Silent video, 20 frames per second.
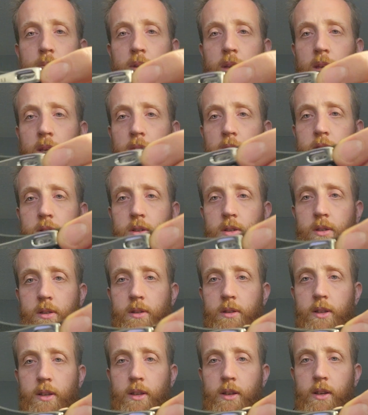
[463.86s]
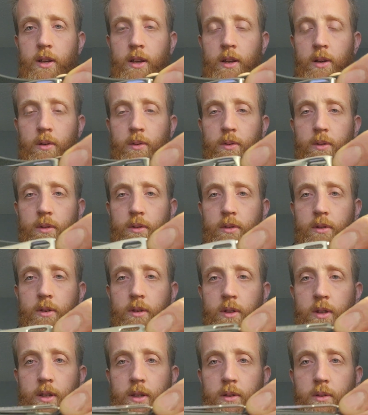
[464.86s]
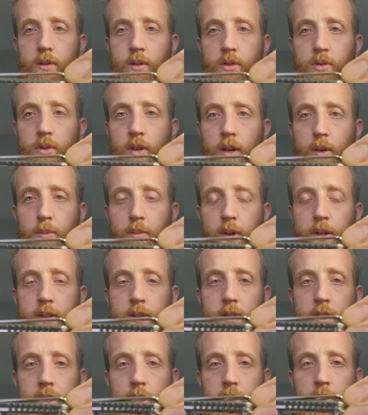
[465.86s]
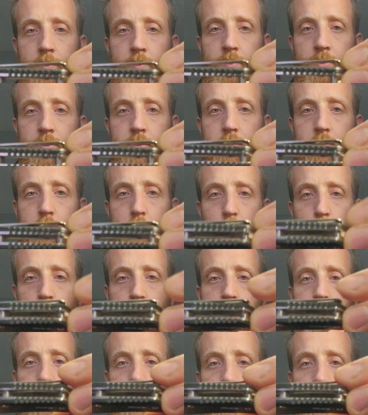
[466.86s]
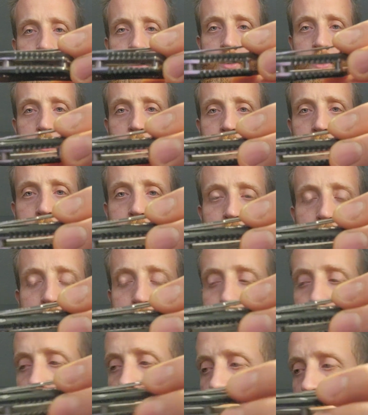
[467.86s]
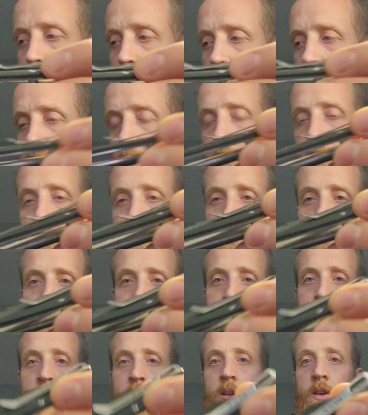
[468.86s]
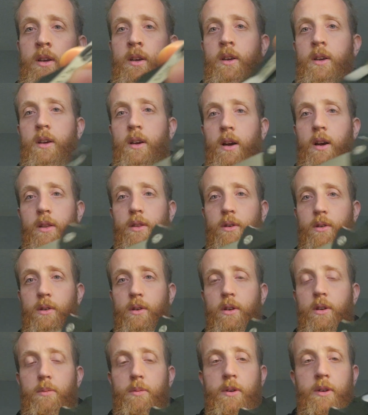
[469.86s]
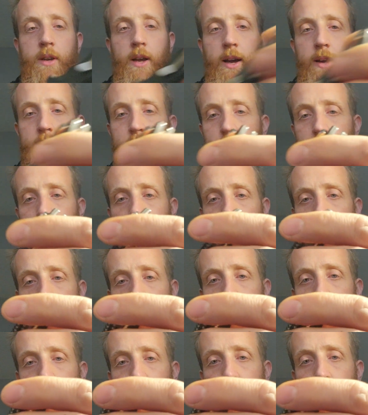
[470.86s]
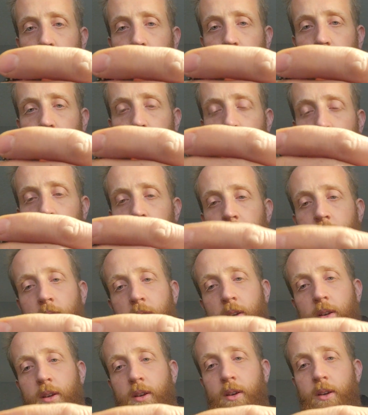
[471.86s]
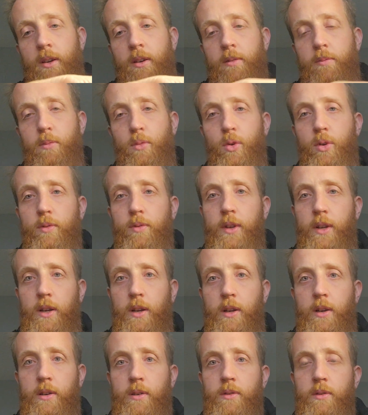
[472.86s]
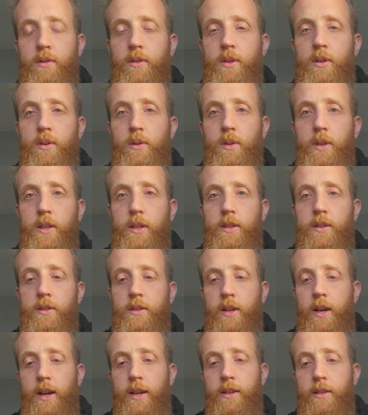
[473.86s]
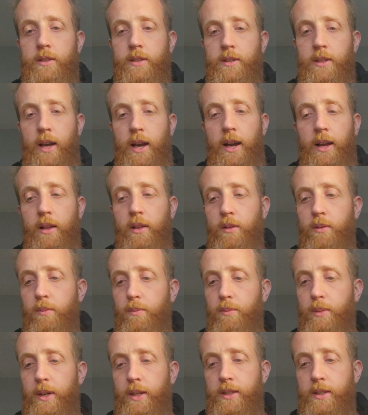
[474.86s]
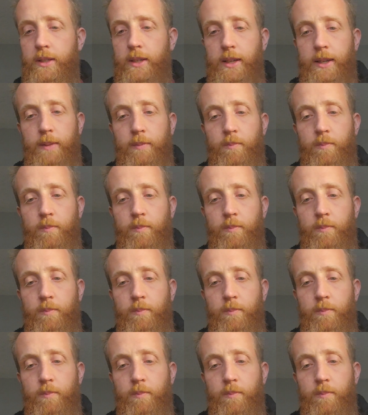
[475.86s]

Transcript: me, just, you know, certainly do the trick, but more conventional as opposed to some of these other Gerber knives, which have more of like a newly designed style. But